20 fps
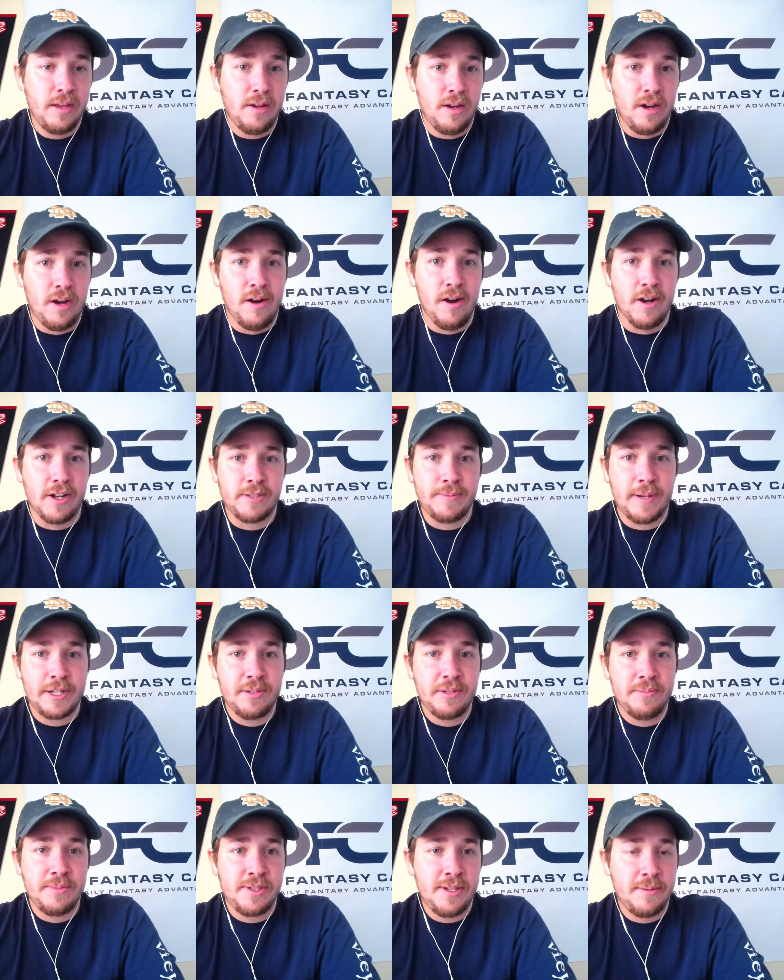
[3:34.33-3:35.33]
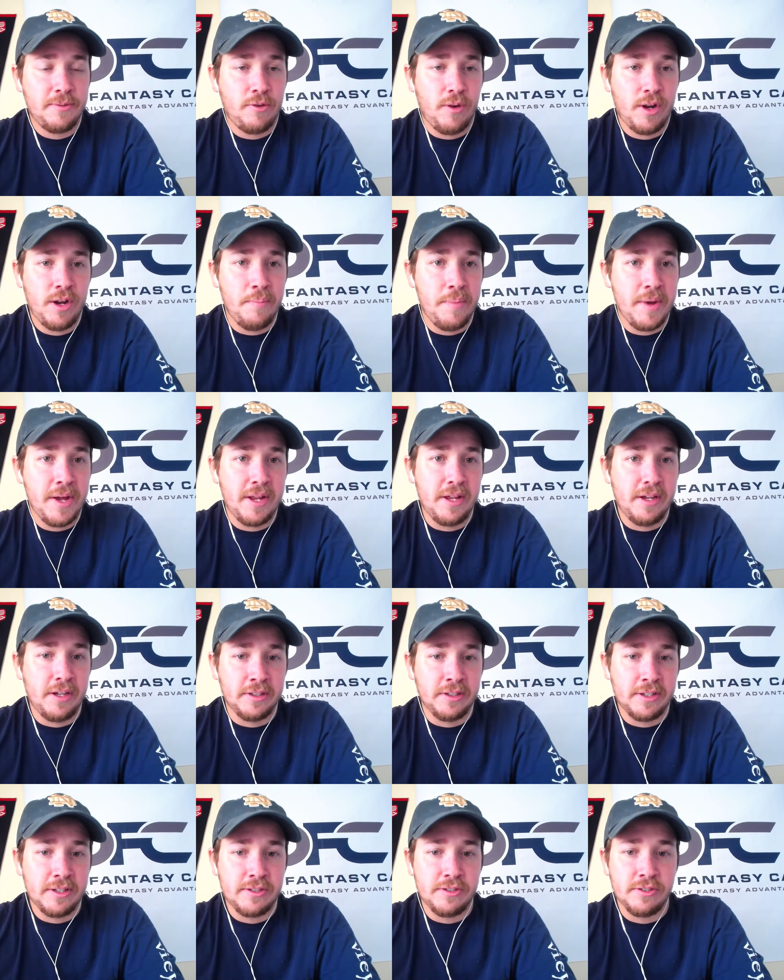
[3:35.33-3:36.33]
expect him to see him quite a bit
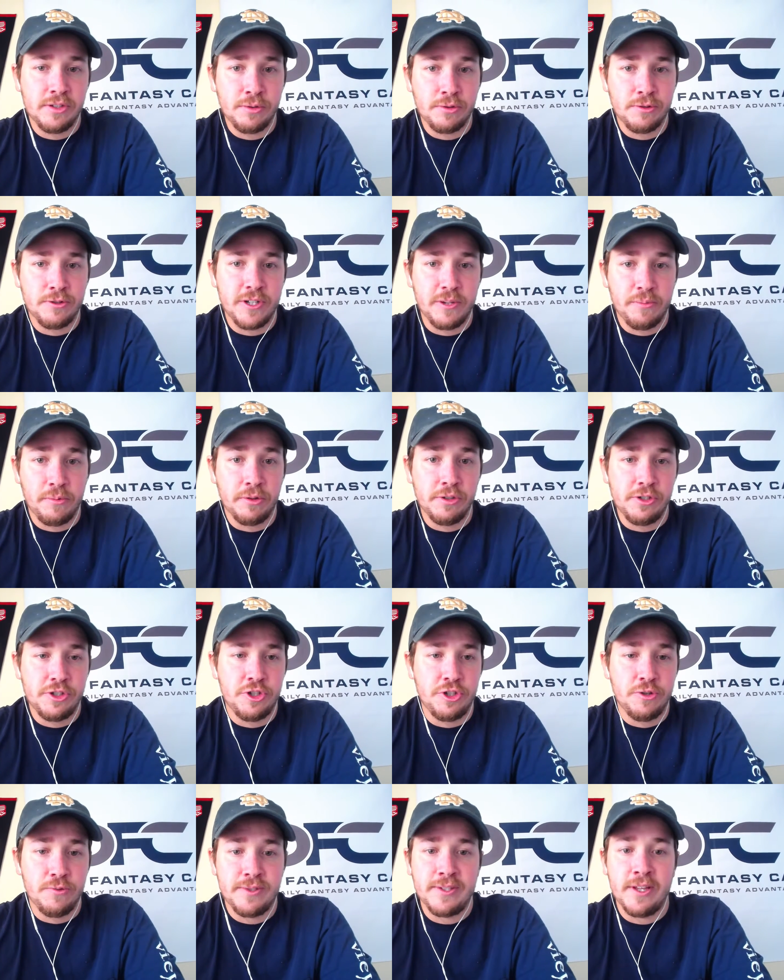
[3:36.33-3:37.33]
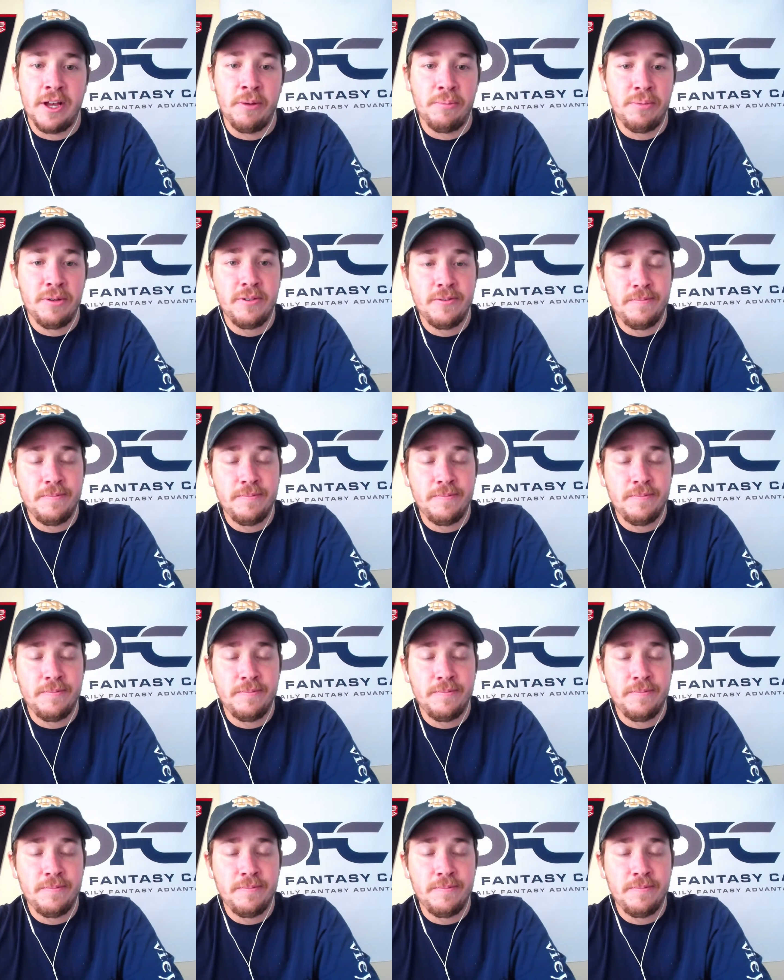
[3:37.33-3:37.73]
unless his ownership really shoots up.